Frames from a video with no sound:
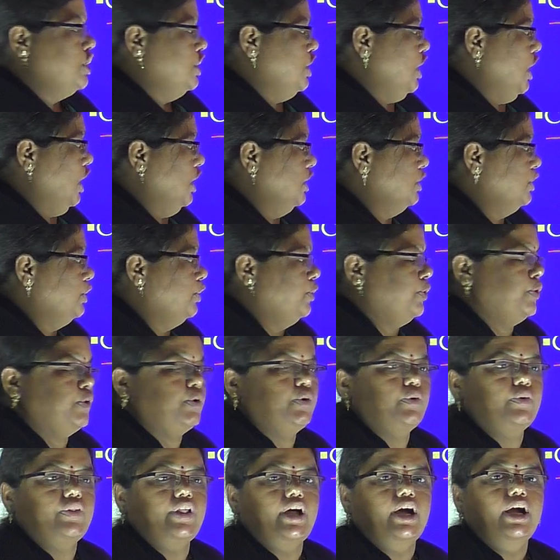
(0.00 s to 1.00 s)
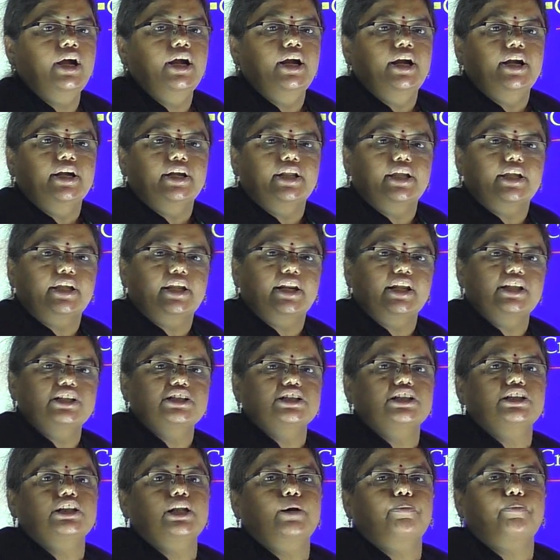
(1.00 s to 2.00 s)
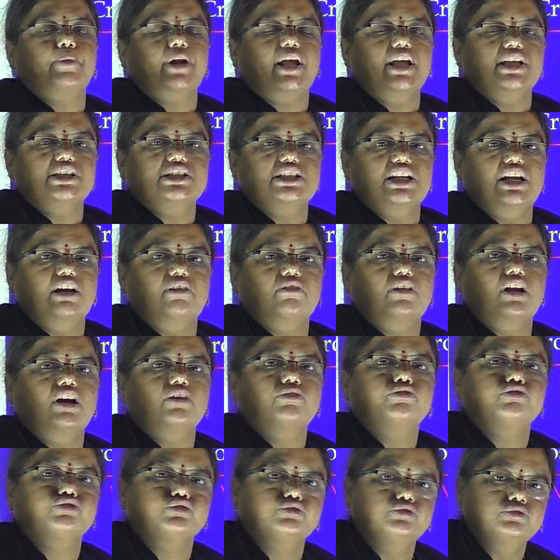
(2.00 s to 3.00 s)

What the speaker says: not due to the decrease in the price level of